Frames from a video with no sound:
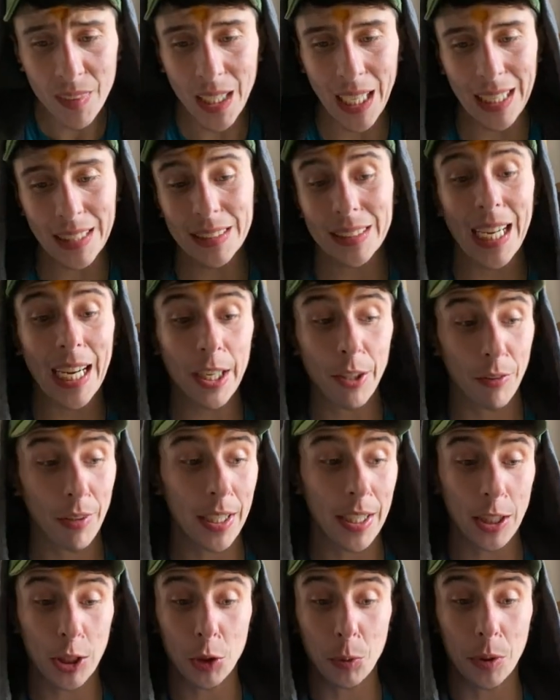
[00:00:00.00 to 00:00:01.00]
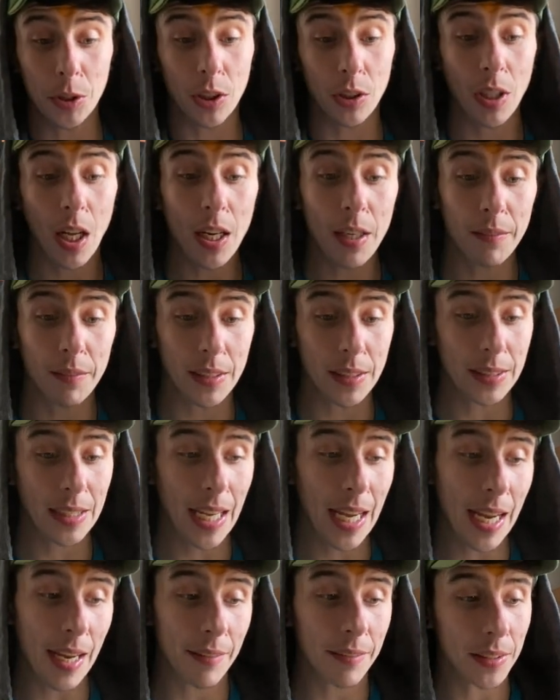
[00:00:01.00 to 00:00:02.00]
and diuretics, which a lot of these
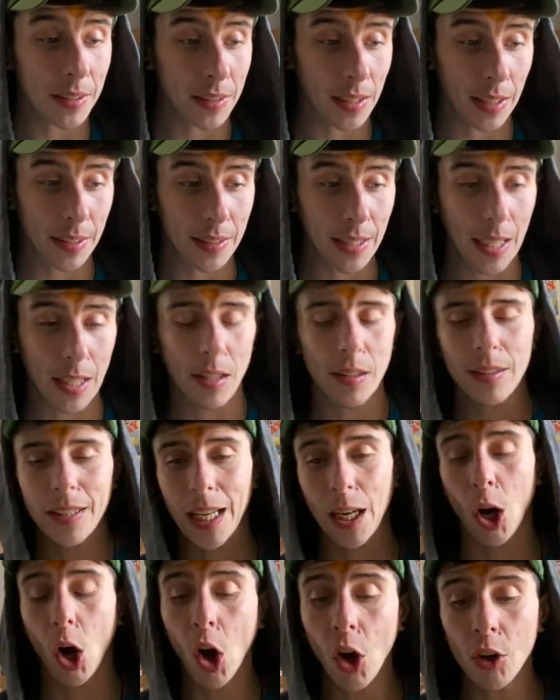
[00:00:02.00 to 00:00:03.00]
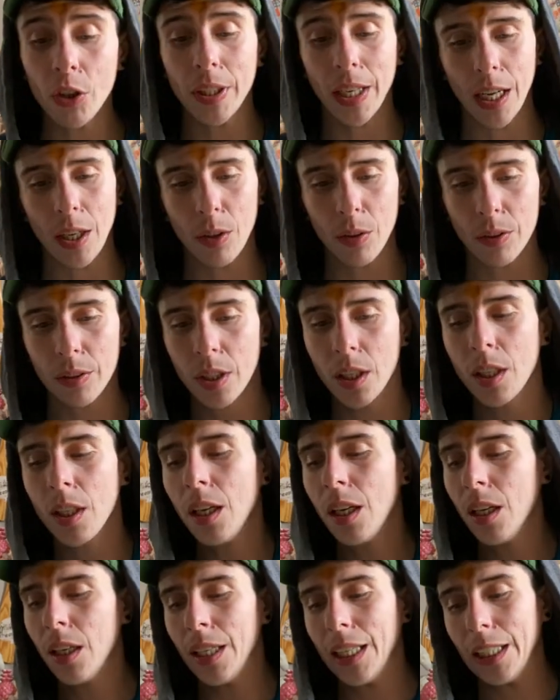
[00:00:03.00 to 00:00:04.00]
have, is like that heart health
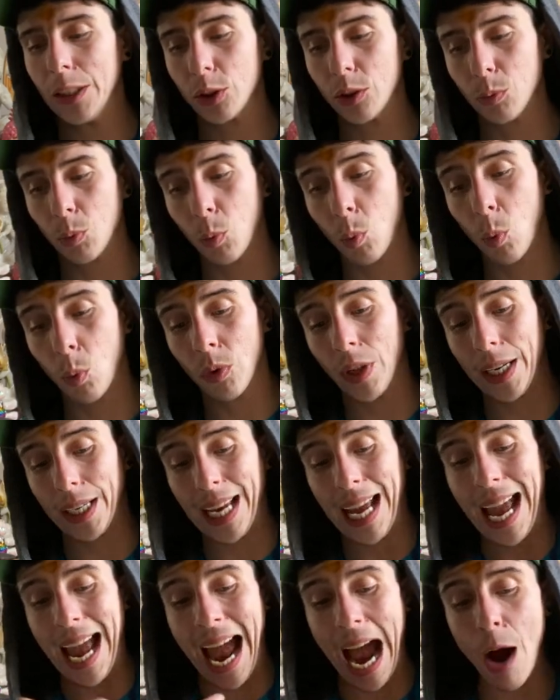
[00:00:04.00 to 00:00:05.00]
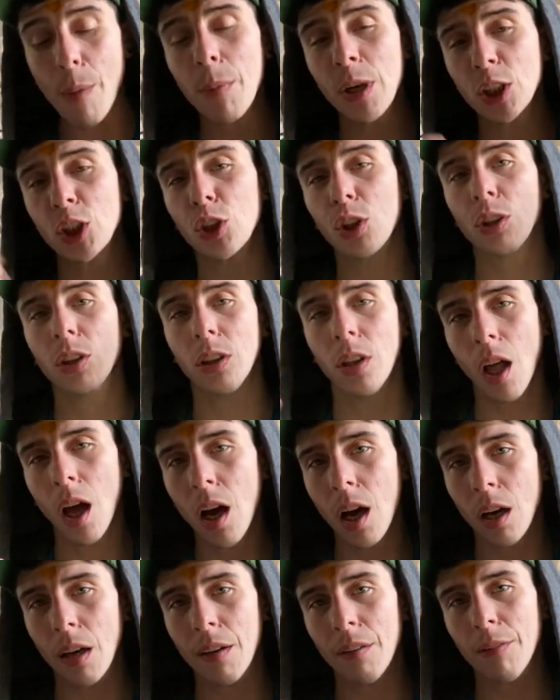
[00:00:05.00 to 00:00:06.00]
is like, how much
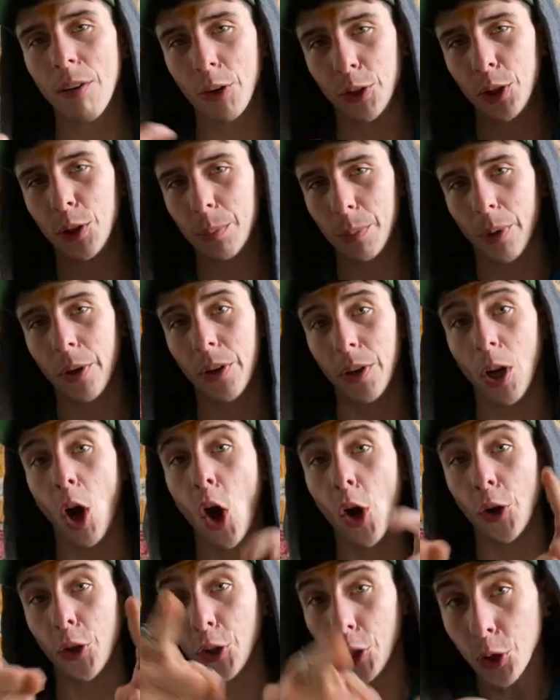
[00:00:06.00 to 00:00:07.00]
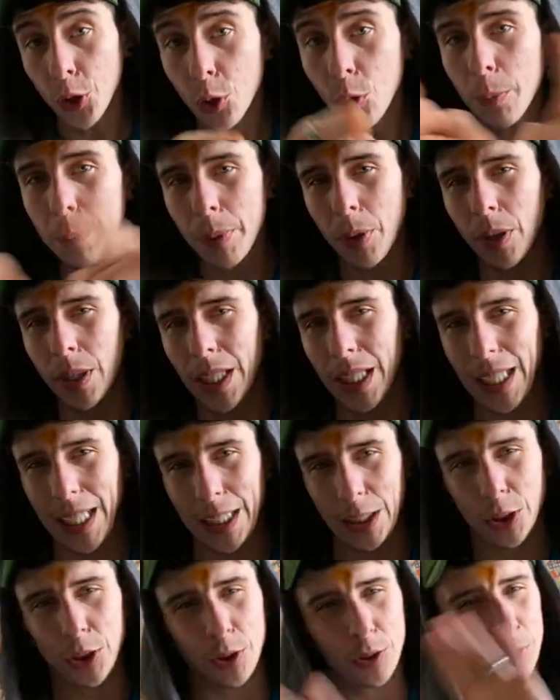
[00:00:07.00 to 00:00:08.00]
love are you putting
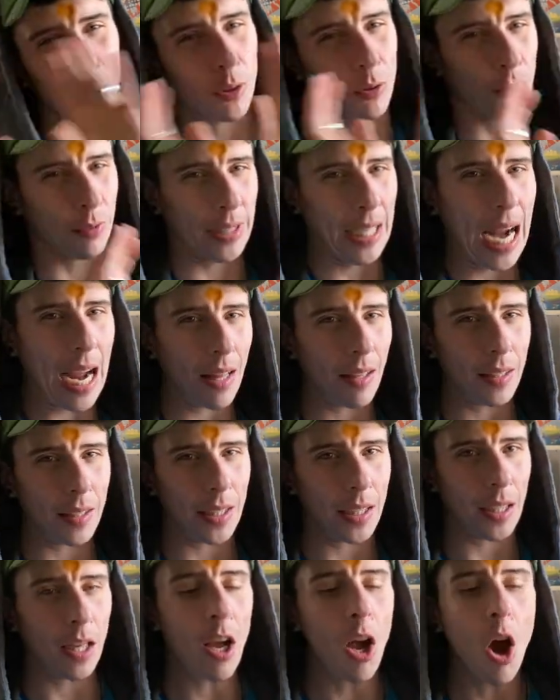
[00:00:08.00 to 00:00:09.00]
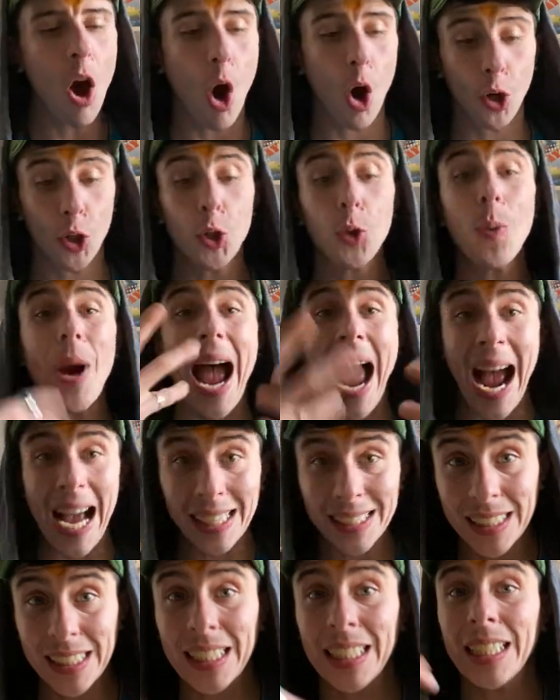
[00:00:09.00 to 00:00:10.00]
into your reality? Are you
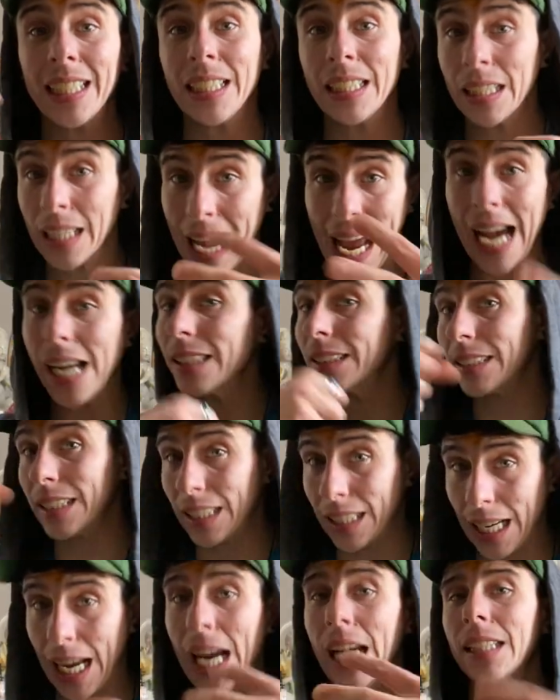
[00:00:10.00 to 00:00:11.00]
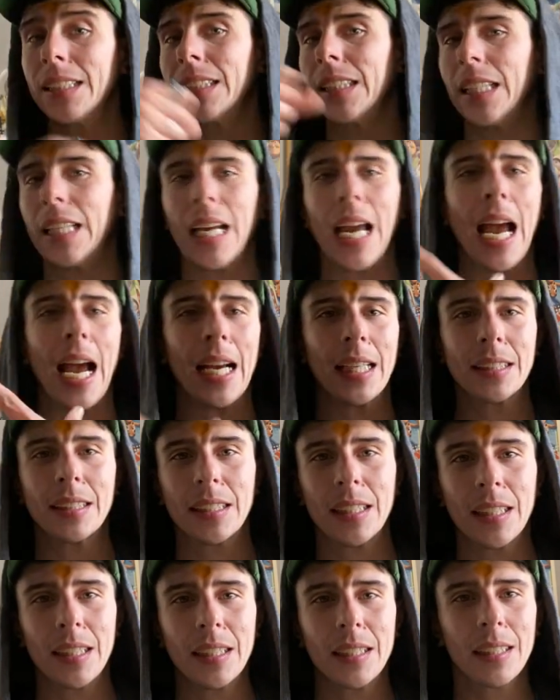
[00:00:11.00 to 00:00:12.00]
asking,
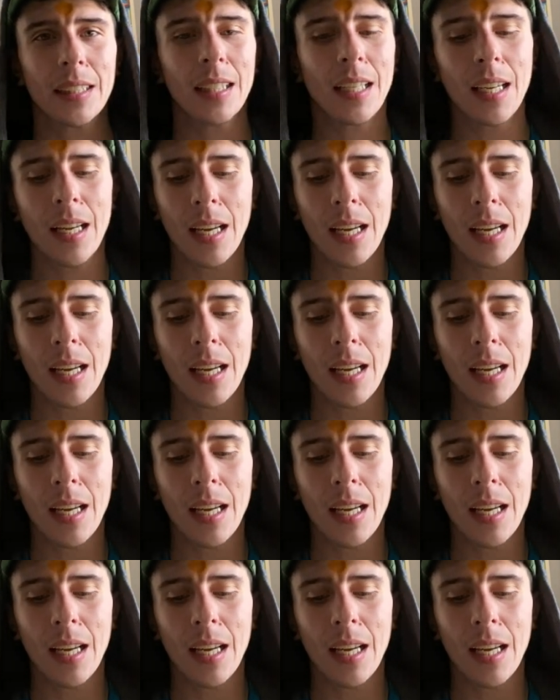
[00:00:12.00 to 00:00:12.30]
and